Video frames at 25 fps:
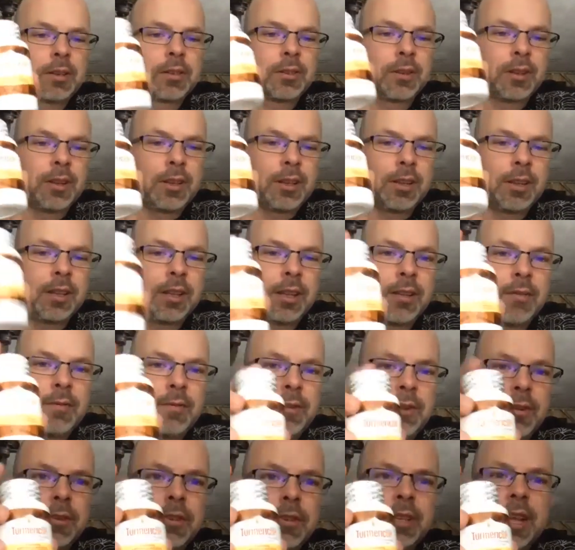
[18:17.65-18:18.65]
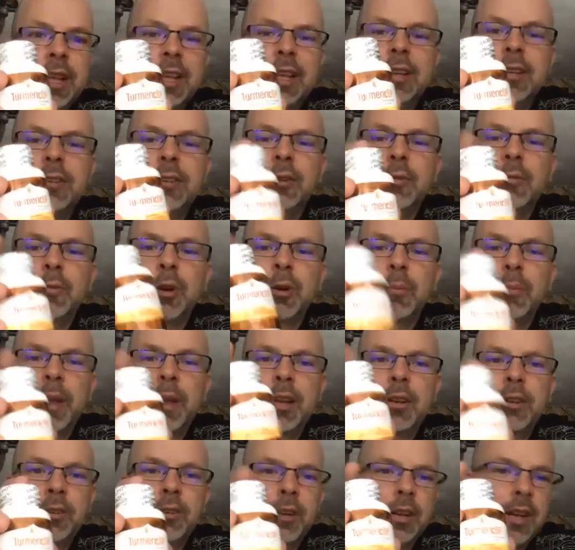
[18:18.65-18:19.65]
So you, if you're taking turmeric,
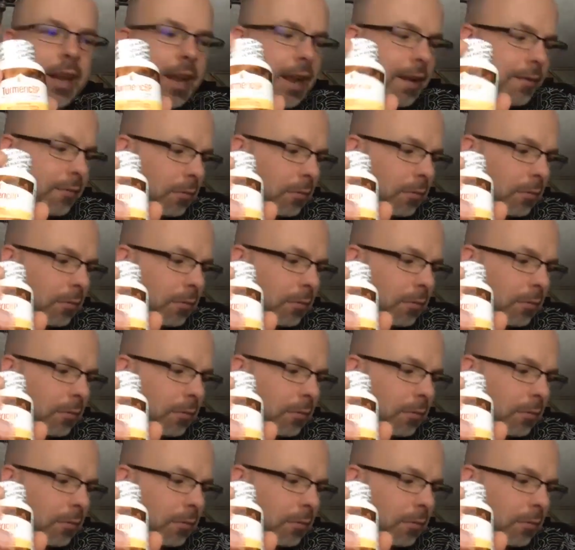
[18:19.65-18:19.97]
make sure you have the